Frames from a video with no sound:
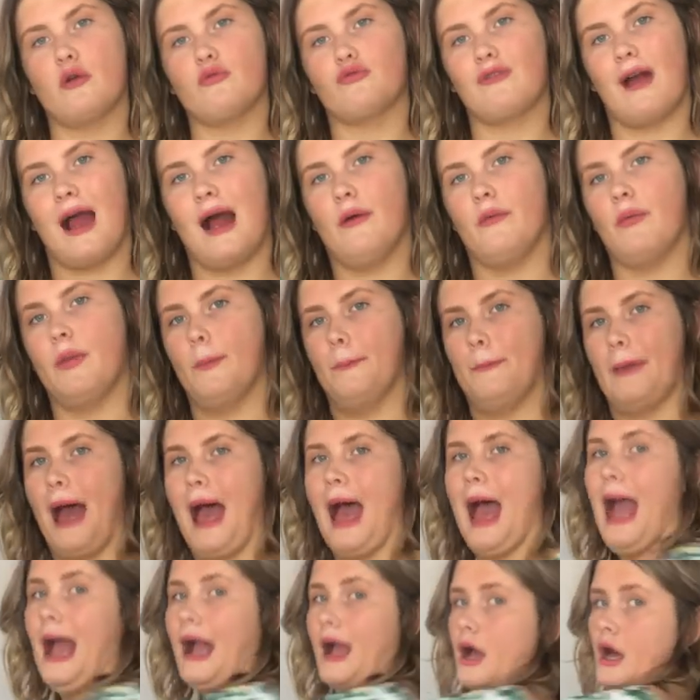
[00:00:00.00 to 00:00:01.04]
it round the
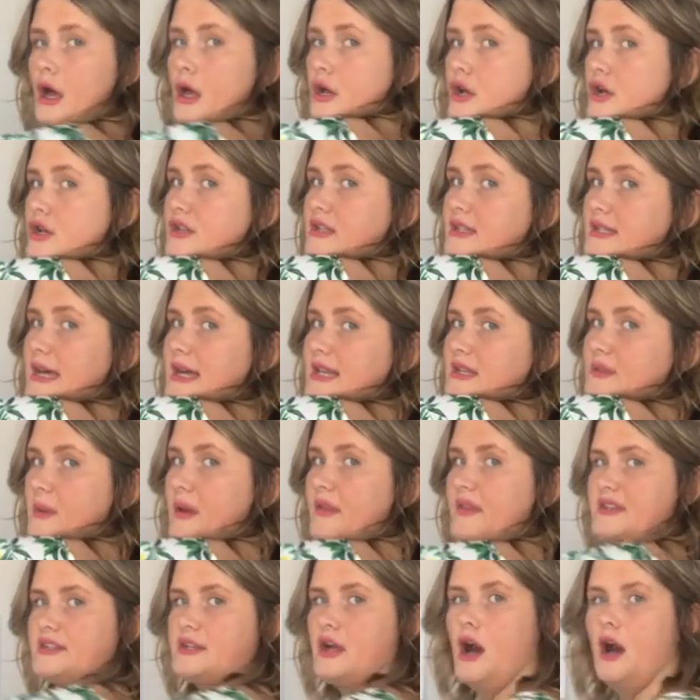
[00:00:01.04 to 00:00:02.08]
back that's
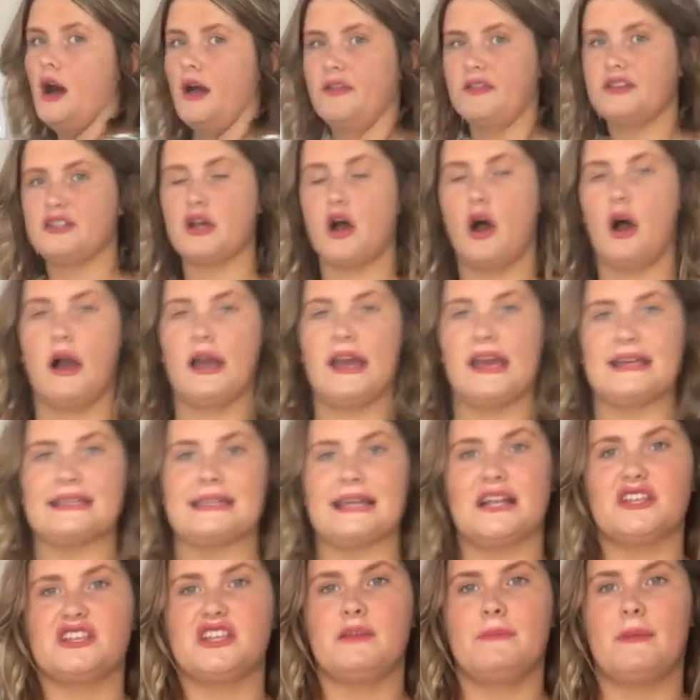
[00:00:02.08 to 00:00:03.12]
where the tie, the tie is
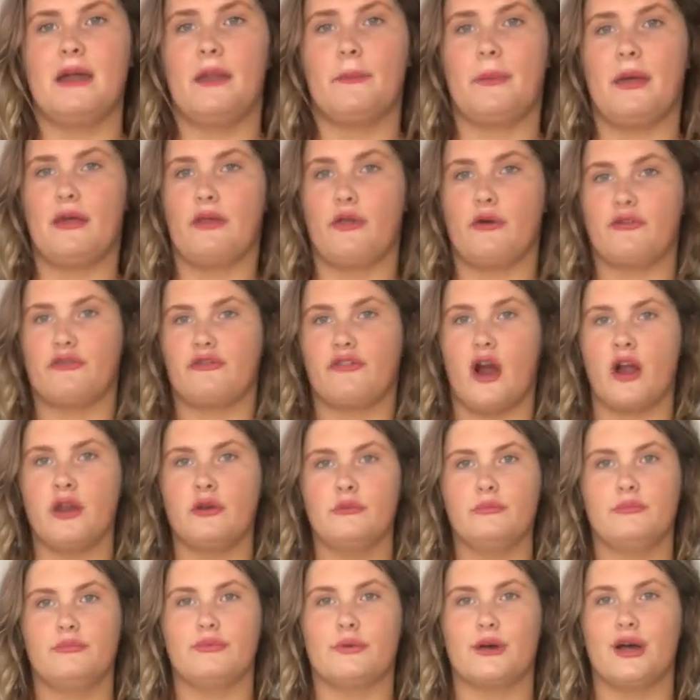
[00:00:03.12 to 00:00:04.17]
actually meant to be at the
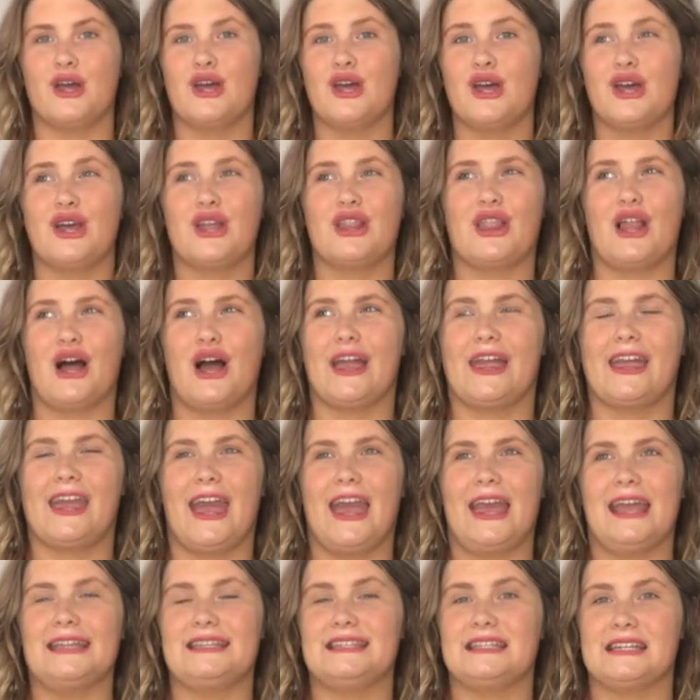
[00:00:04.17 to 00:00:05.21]
front, but like
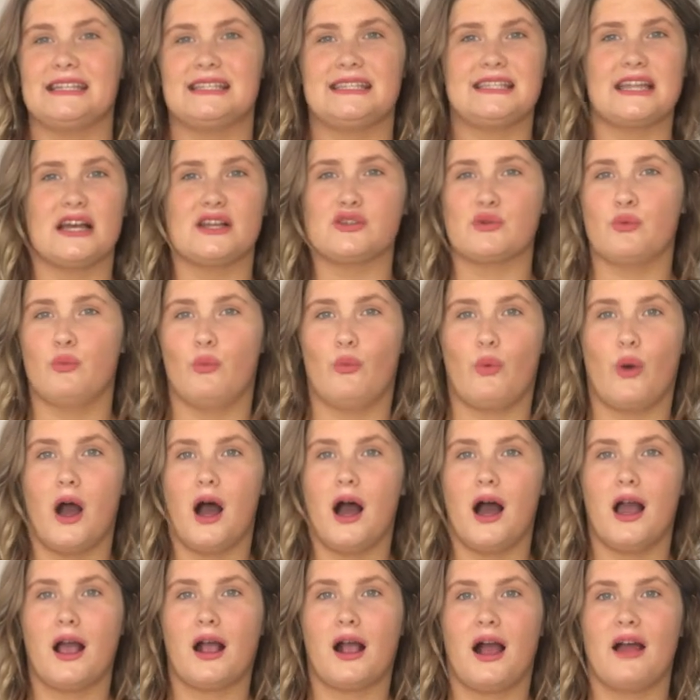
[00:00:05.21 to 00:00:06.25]
it just doesn't
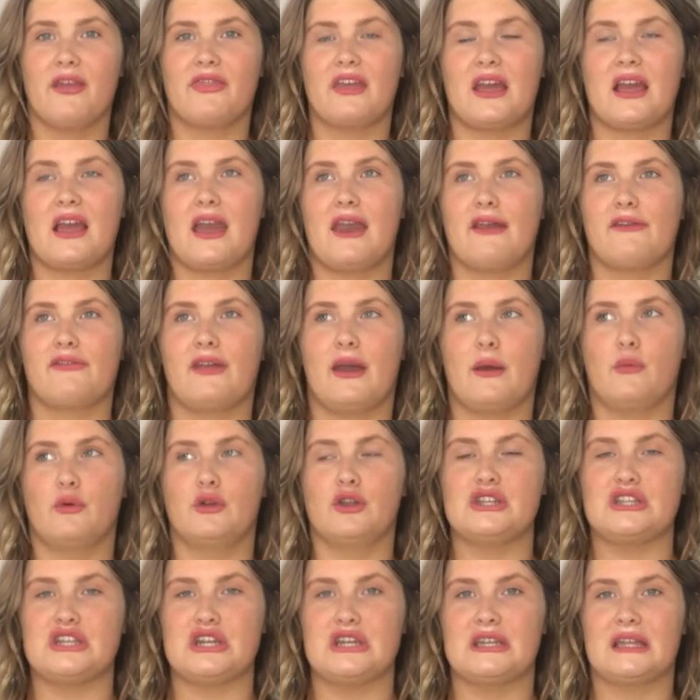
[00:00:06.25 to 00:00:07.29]
work. I think if they
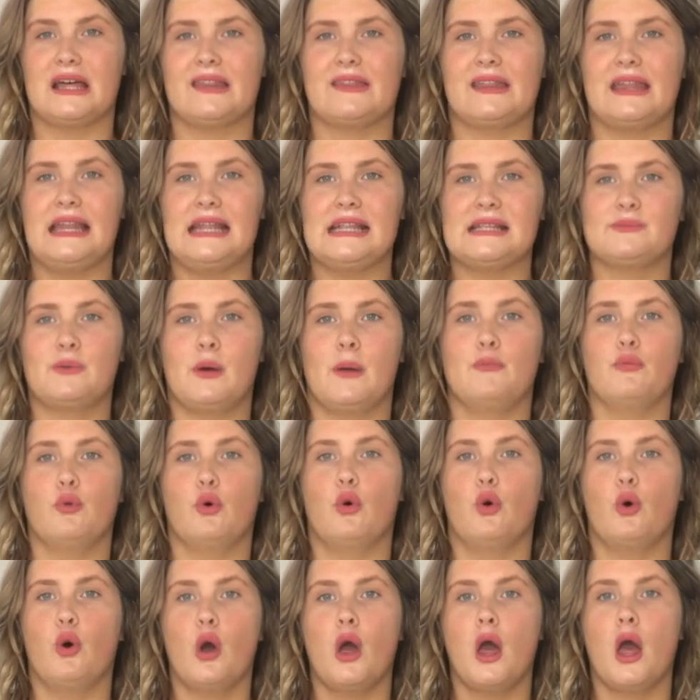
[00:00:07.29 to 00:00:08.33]
want to do that, they need to put
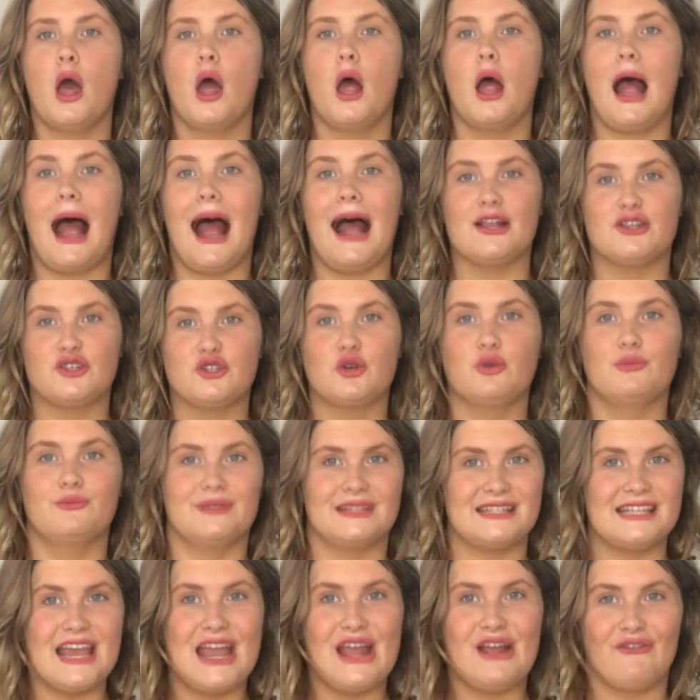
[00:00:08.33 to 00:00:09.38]
more actual
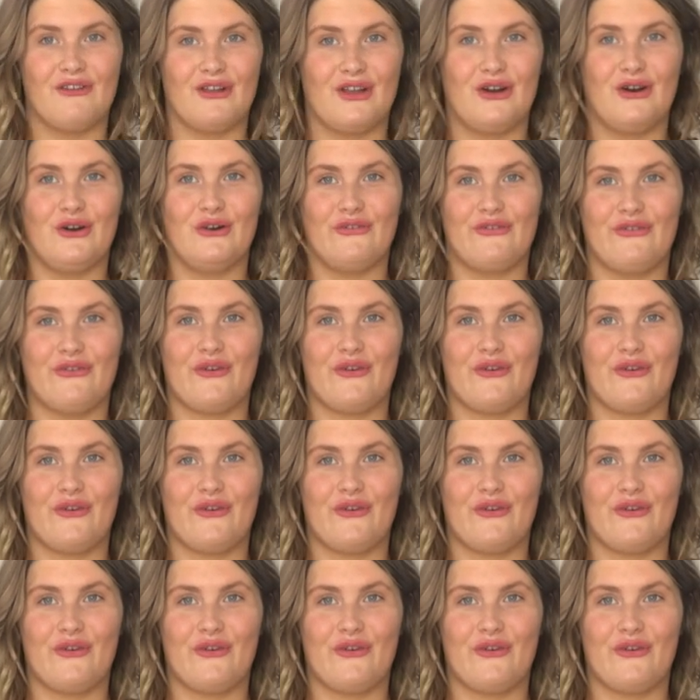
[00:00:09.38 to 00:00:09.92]
material